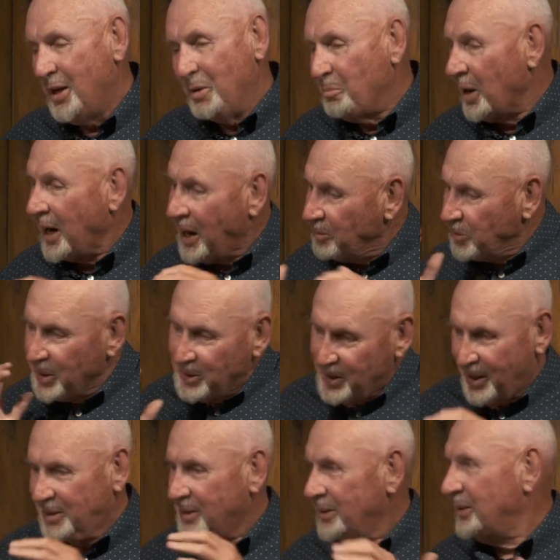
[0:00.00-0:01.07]
but I
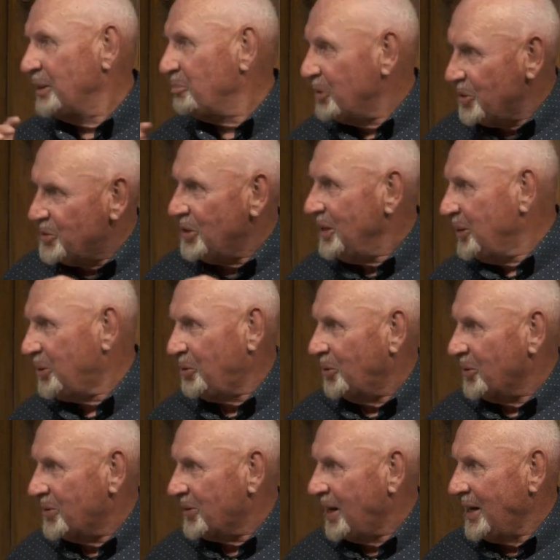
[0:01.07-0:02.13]
regarded them as
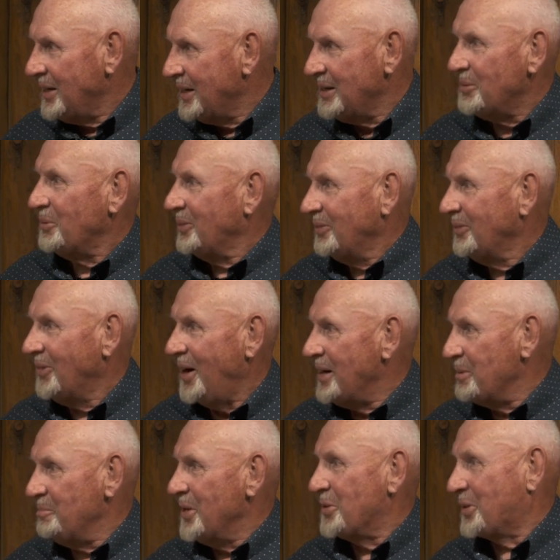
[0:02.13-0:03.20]
equals, and I didn't want to
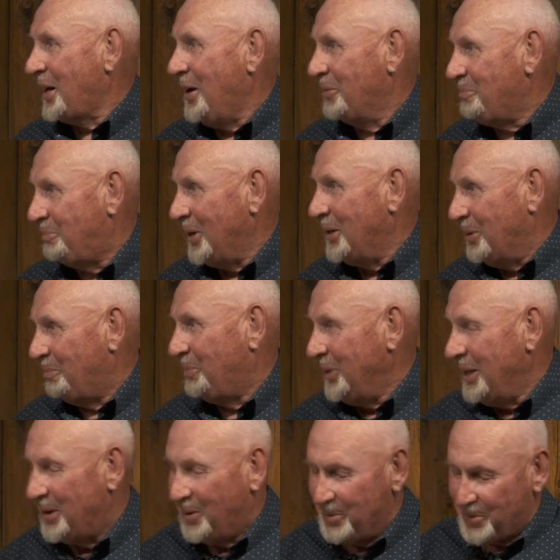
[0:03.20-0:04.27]
miss out Bill
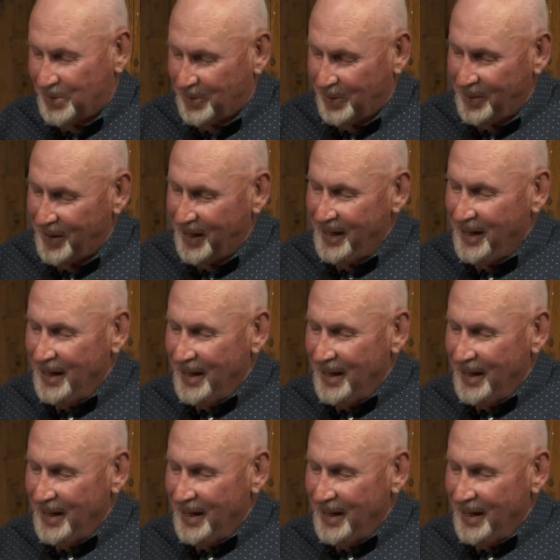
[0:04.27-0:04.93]
Peyto's story.